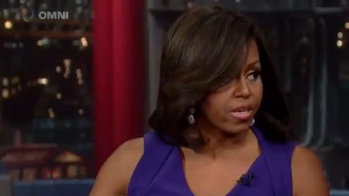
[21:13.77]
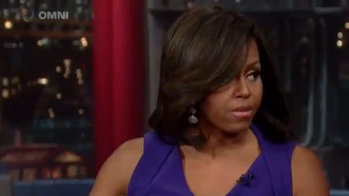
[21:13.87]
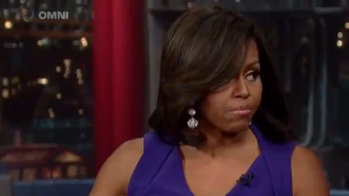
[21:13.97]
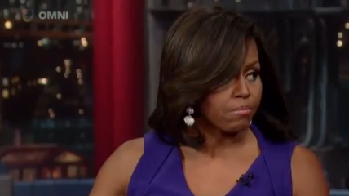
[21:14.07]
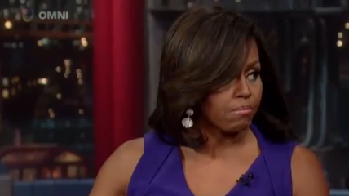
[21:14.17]

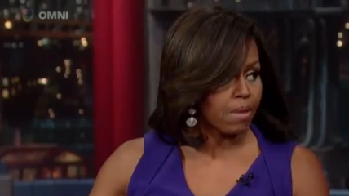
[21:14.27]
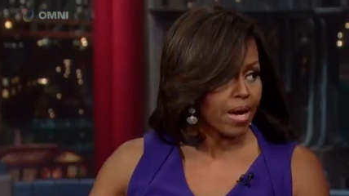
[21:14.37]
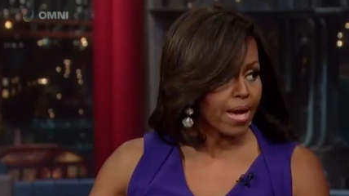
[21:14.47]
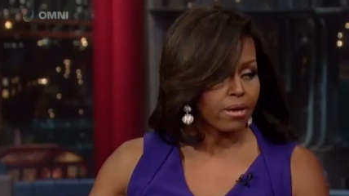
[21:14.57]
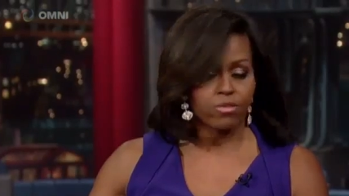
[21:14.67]
in
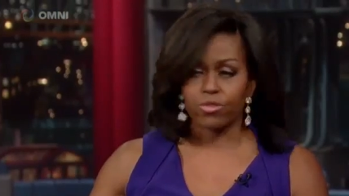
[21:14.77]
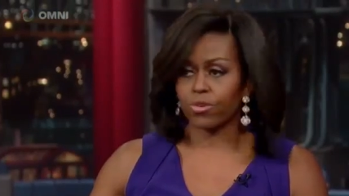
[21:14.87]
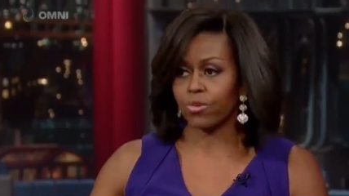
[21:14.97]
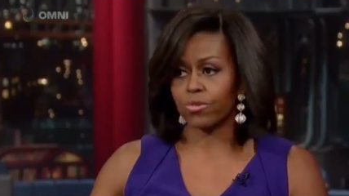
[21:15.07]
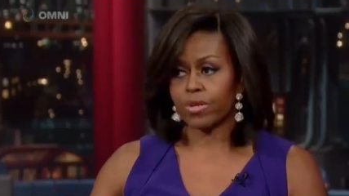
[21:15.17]
my
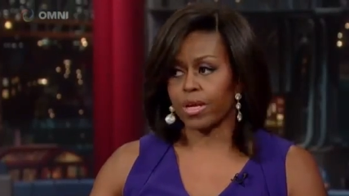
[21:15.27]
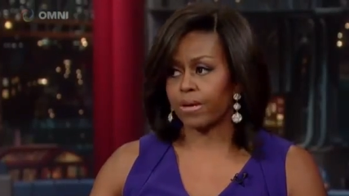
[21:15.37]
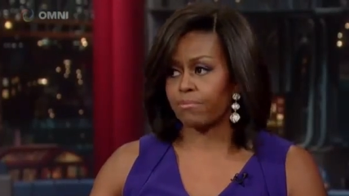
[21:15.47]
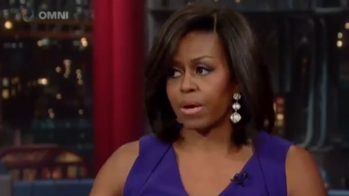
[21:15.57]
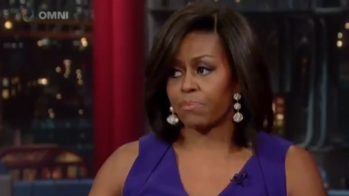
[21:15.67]
household.
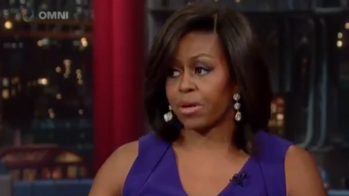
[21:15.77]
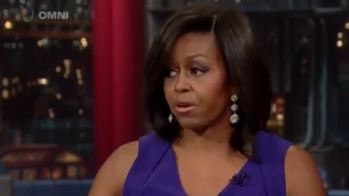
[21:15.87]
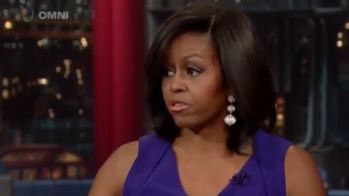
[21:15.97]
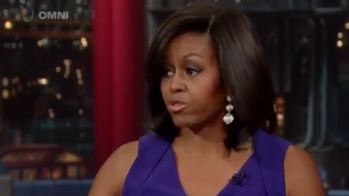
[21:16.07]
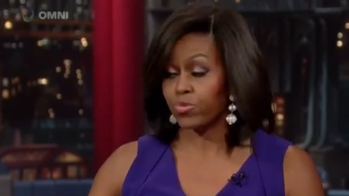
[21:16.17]
And my
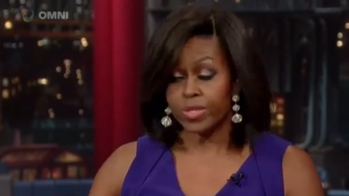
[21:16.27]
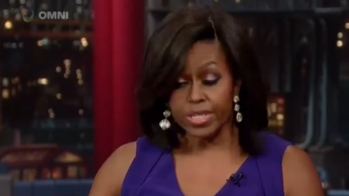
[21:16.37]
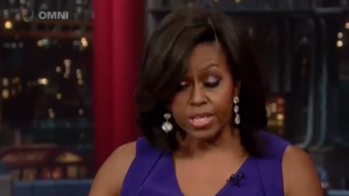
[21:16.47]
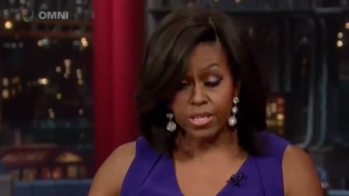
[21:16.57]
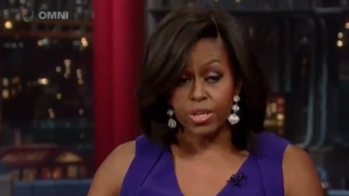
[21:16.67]
parents, who
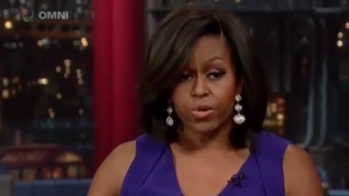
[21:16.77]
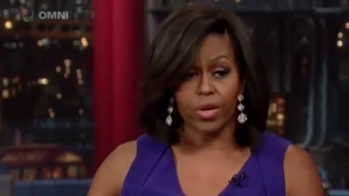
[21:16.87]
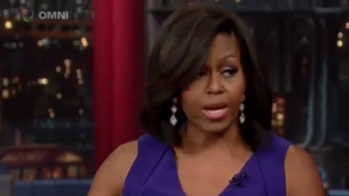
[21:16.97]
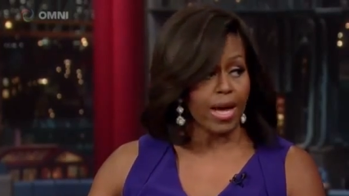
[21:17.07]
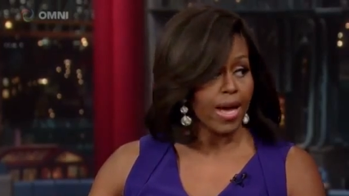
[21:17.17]
didn't go
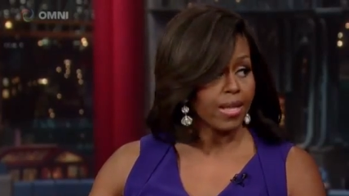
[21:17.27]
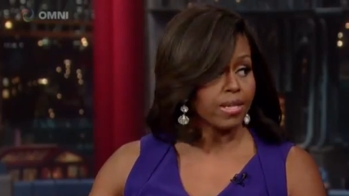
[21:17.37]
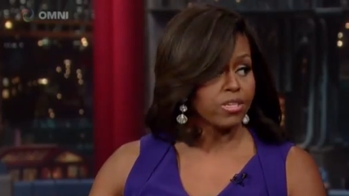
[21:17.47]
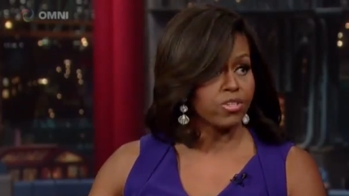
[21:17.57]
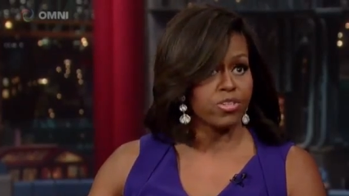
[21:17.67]
to
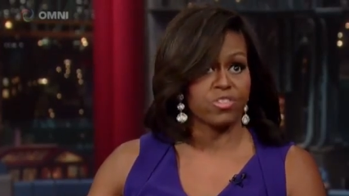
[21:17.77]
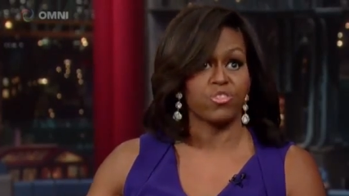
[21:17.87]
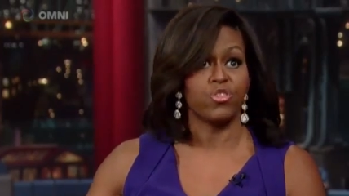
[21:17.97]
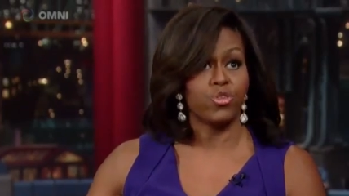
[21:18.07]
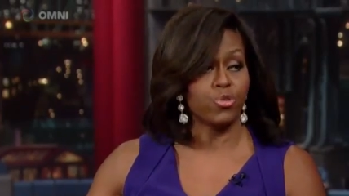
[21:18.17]
college,
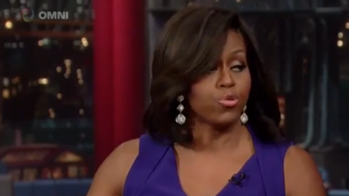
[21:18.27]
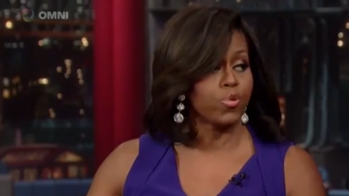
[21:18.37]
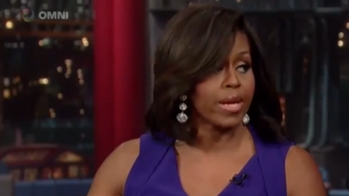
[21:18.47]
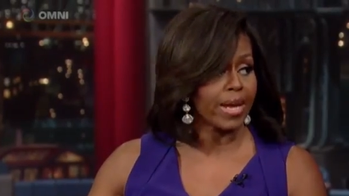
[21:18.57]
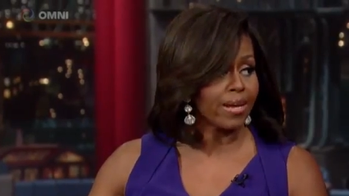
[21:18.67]
just
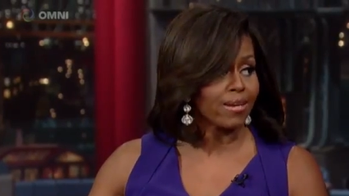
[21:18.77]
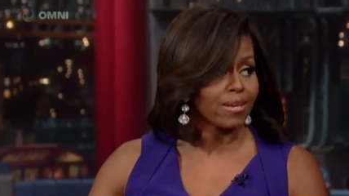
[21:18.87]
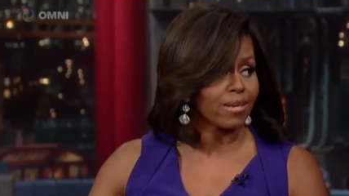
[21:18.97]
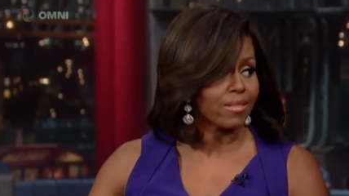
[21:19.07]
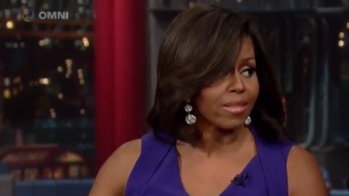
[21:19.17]
knew
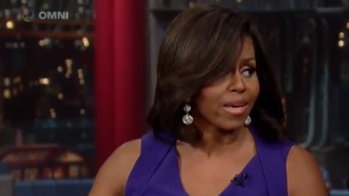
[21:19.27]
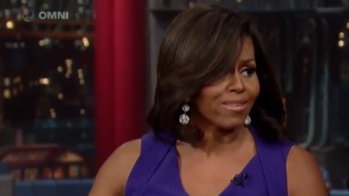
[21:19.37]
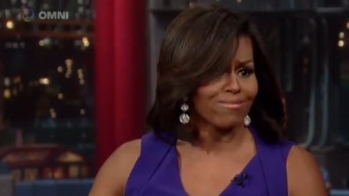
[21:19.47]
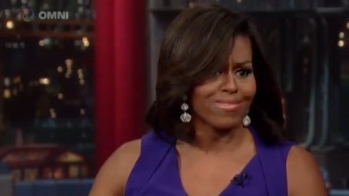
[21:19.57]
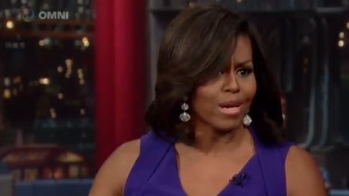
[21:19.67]
innately
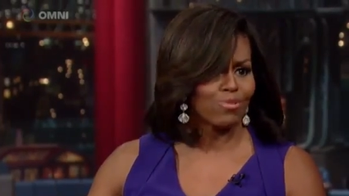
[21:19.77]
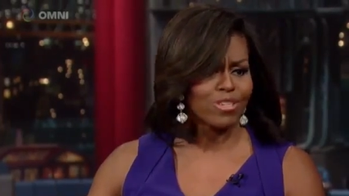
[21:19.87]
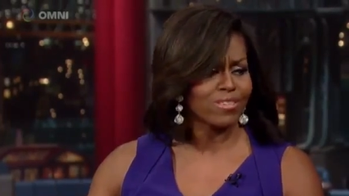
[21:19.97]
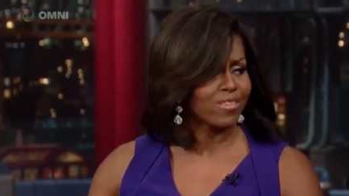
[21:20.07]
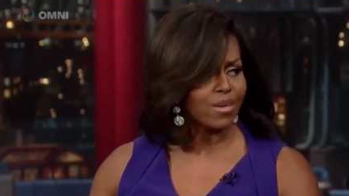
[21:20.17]
that that
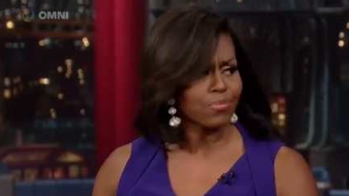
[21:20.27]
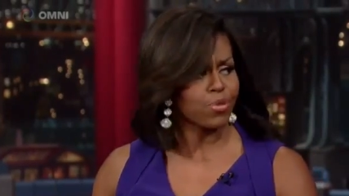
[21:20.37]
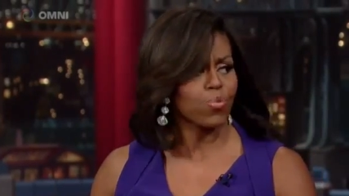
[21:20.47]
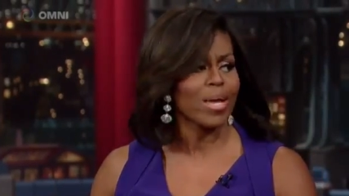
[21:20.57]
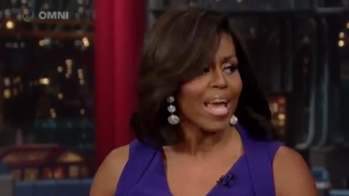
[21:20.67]
was just
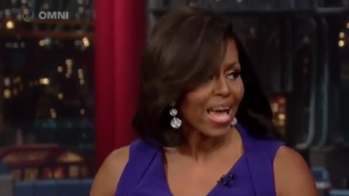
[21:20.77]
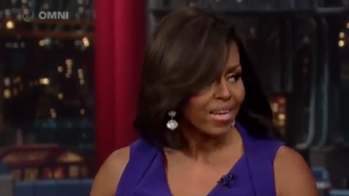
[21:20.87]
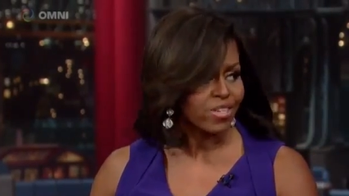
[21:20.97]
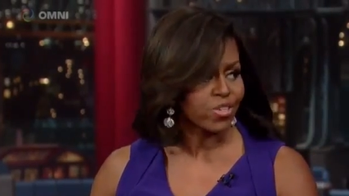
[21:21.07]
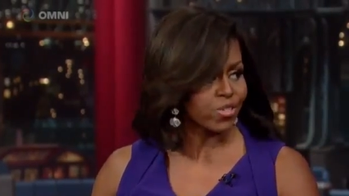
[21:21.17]
something we
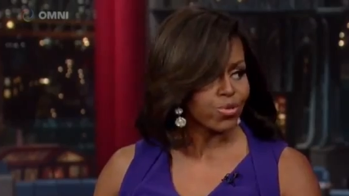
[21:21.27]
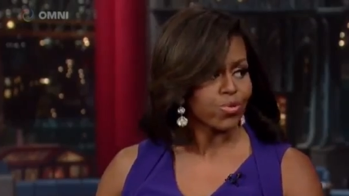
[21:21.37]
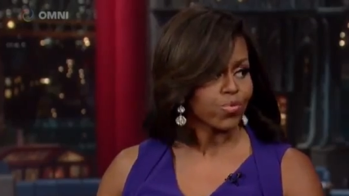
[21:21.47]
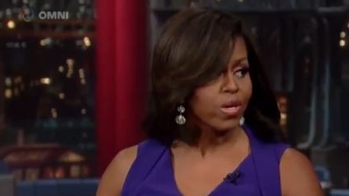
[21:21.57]
had to do.